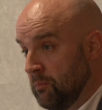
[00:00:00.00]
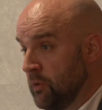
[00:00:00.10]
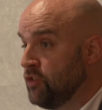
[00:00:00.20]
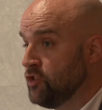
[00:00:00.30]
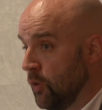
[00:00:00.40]
a
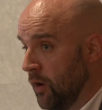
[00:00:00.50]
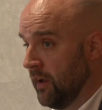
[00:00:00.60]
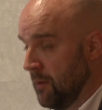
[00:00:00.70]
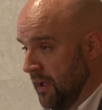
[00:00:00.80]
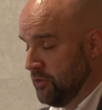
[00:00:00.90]
mutual
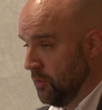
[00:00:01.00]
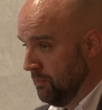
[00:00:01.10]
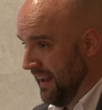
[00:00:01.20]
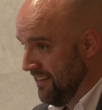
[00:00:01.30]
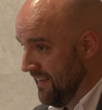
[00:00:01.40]
commercial
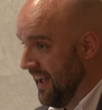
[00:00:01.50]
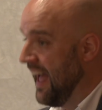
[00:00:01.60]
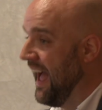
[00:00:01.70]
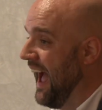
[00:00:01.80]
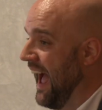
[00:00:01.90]
benefit.
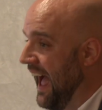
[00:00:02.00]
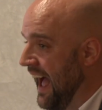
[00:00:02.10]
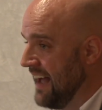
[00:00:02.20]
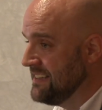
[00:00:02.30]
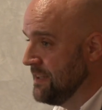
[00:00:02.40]
It
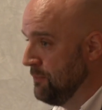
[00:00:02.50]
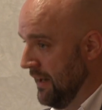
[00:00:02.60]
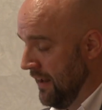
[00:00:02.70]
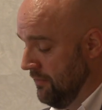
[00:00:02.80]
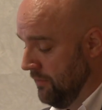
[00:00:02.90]
has to
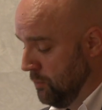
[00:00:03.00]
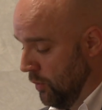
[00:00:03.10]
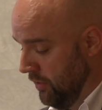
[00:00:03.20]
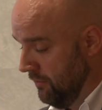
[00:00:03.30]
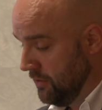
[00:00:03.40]
be right for
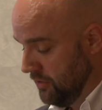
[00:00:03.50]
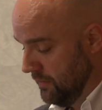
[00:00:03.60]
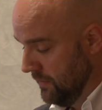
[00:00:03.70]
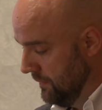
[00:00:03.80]
both of us.